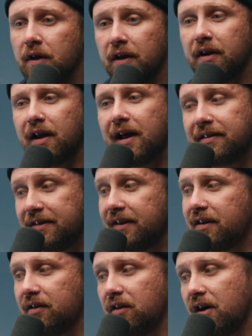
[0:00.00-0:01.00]
And I
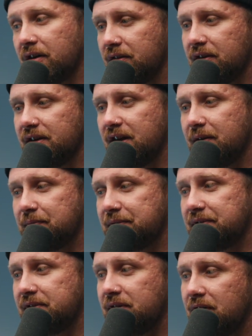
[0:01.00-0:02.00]
think a lot of the
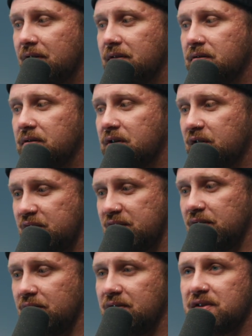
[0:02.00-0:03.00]
times
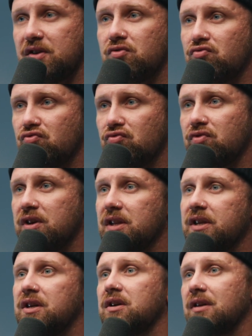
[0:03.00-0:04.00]
consultants are
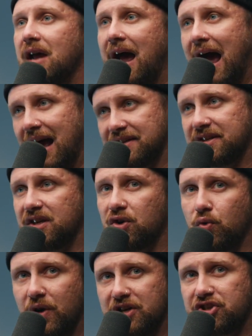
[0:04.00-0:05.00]
really good at asking
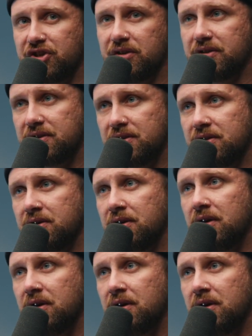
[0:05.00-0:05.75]
questions.